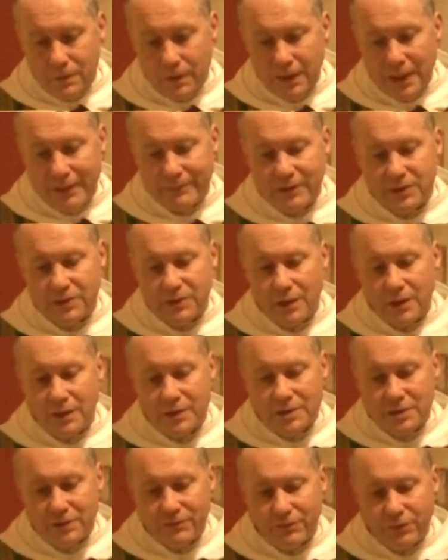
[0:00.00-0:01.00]
and having to
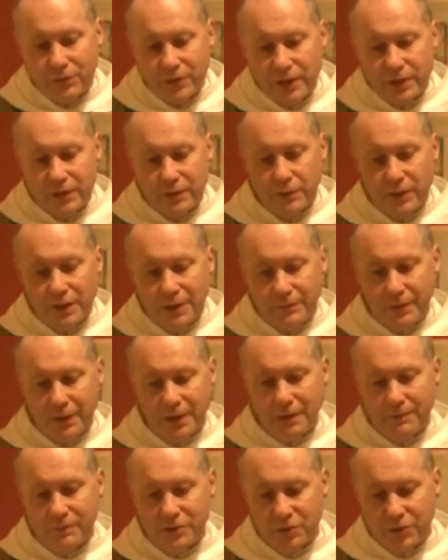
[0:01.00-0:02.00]
answer for it when it
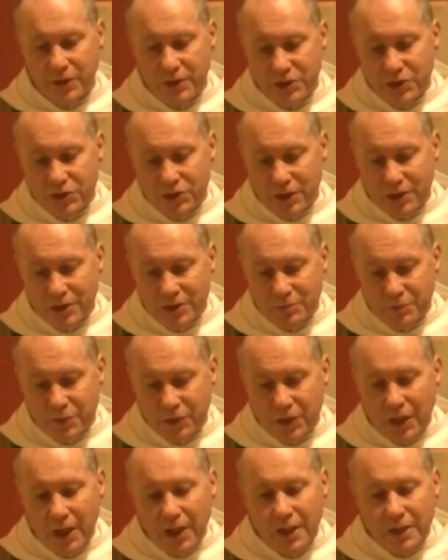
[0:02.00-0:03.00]
comes to his judgment.
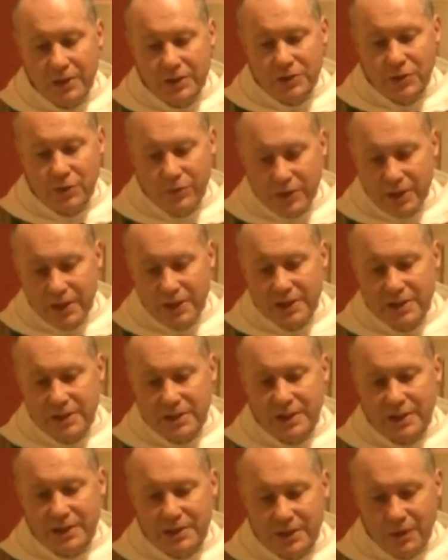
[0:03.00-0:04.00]
So this
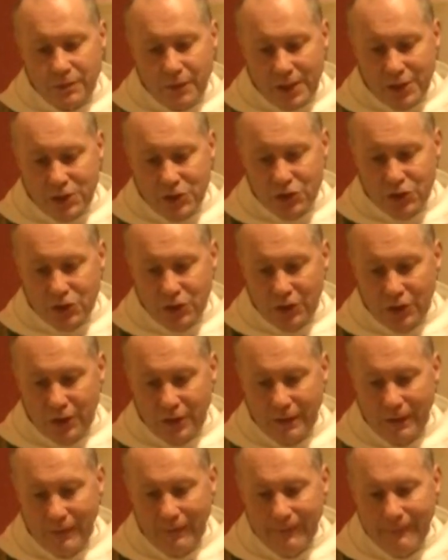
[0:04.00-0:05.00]
is the question.
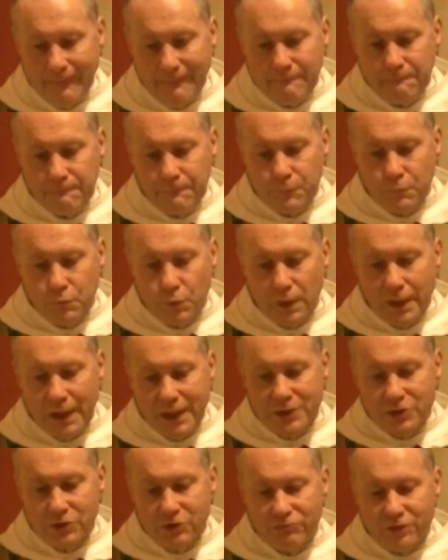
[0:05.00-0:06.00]
One
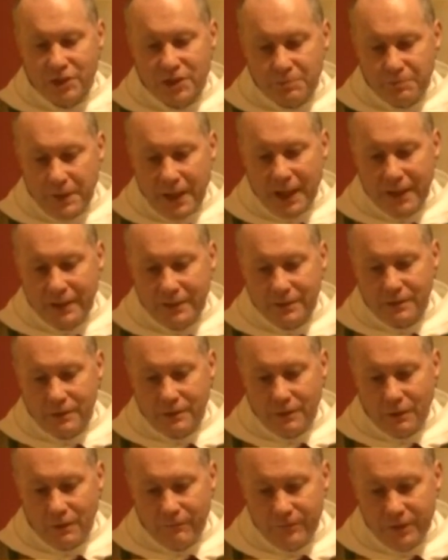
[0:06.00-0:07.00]
has to respect the
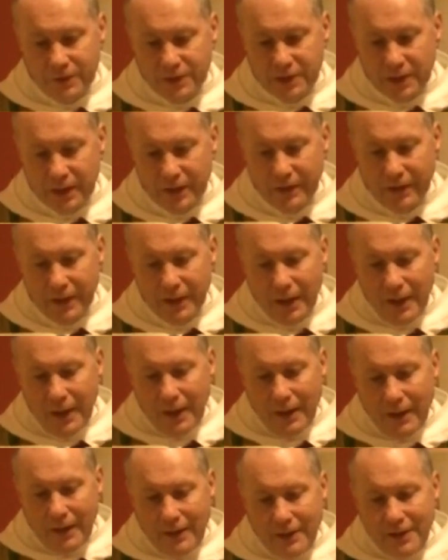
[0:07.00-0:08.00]
confessor.
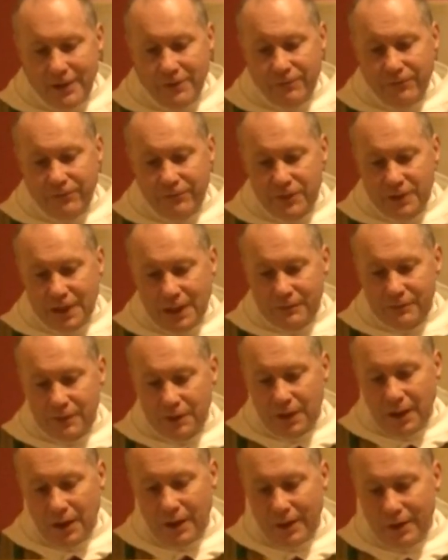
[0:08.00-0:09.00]
And if, down the
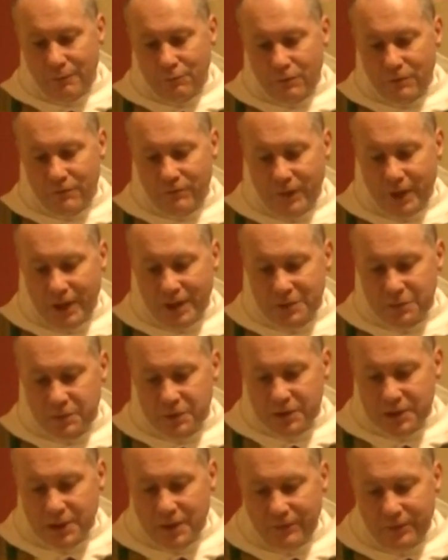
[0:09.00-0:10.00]
line, one finds
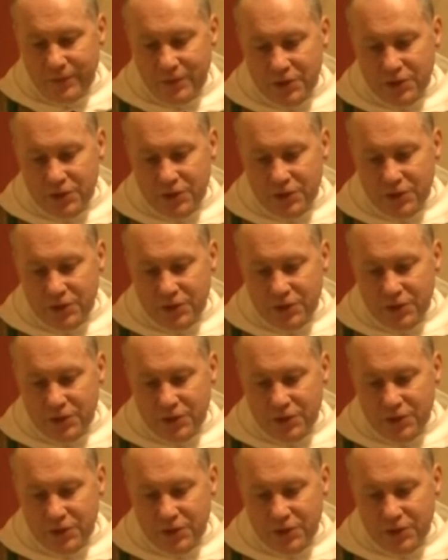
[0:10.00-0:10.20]
oneself in a